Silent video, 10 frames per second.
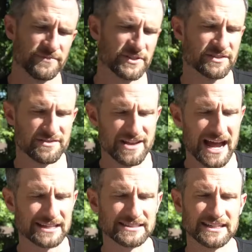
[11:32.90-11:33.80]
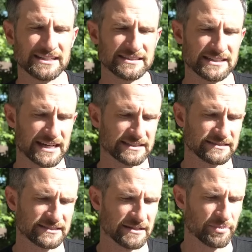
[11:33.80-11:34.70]
Just nice and easy, nice
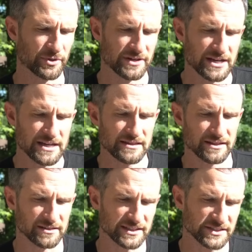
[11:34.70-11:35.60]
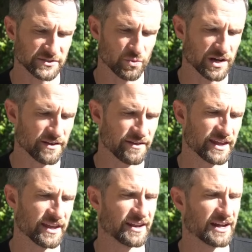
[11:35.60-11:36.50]
and simple. The glitch is one
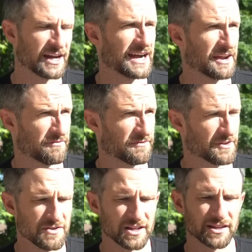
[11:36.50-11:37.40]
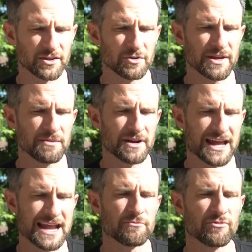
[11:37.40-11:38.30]
that I've thrown a little bit, but
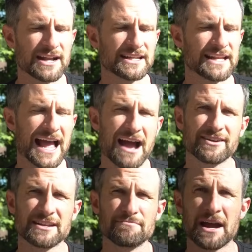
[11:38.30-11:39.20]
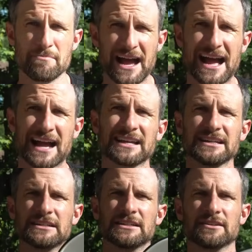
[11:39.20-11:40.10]
I am ready to have it in my bag
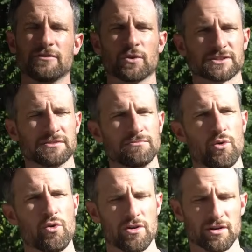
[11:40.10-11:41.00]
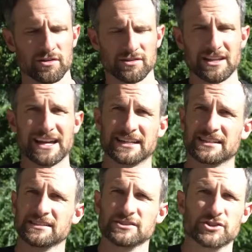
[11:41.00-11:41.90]
for some more
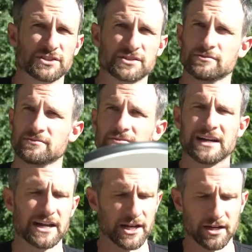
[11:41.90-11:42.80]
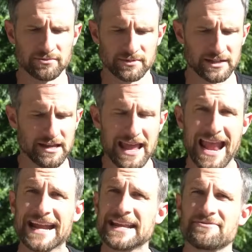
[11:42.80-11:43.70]
like just, I don't know,
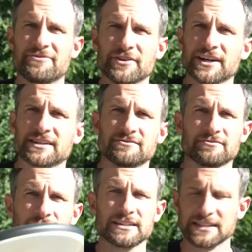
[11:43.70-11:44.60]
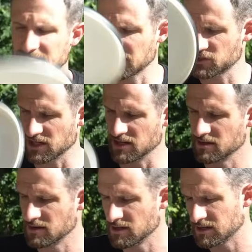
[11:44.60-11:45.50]
80-foot, really touchy
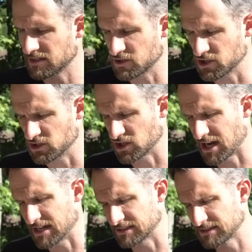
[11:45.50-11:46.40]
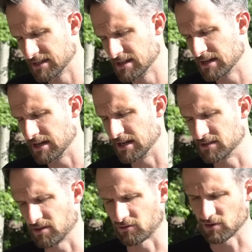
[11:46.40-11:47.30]
shots
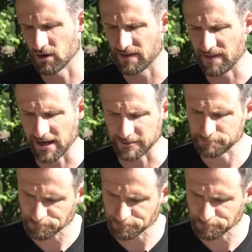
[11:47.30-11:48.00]
to throw in there,